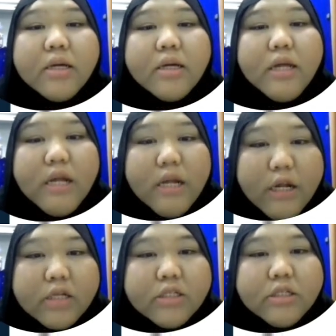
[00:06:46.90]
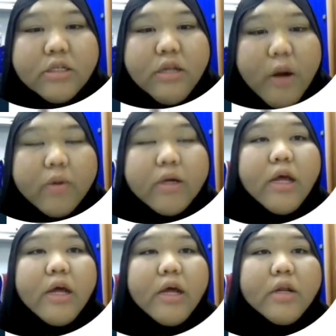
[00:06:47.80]
English, network,
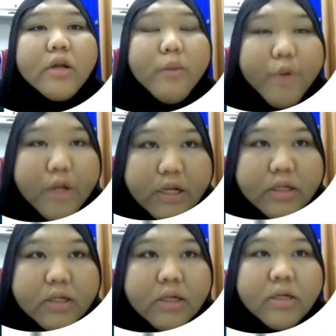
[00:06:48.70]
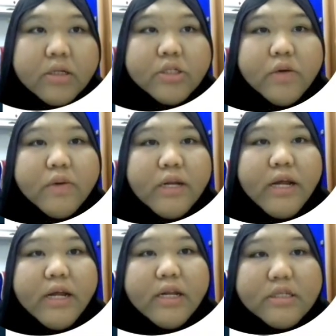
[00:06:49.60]
and computer, showing
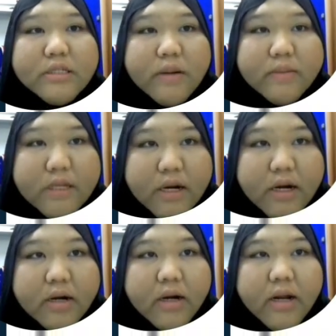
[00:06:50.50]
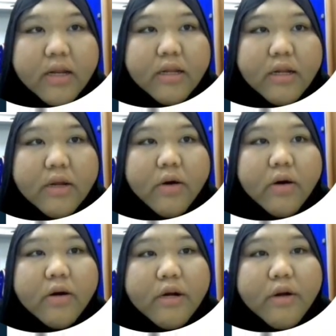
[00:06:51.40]
that these subjects are related
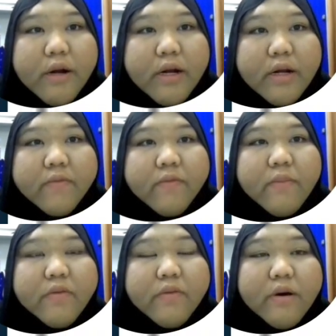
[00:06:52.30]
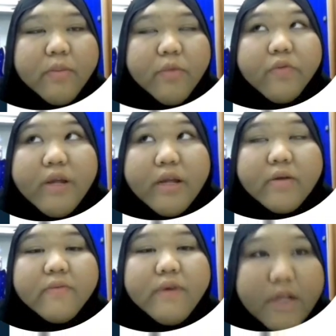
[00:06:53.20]
or required before
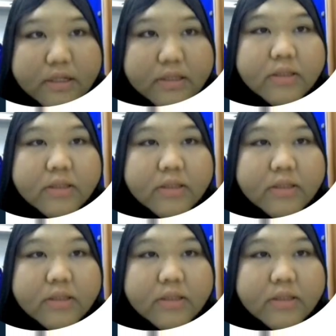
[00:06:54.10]
moving further.